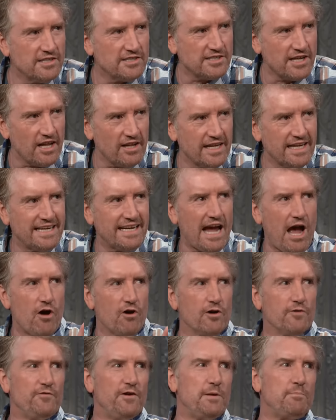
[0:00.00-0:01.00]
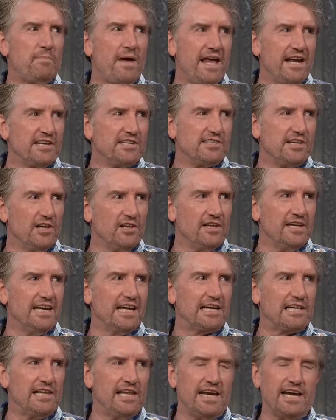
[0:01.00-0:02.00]
selling counterfeit penicillin to
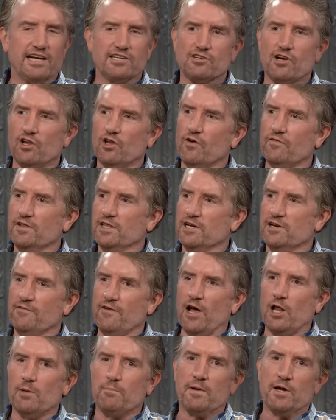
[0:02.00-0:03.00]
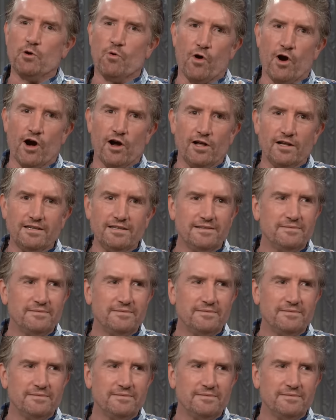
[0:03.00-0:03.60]
clinics all over the developing world.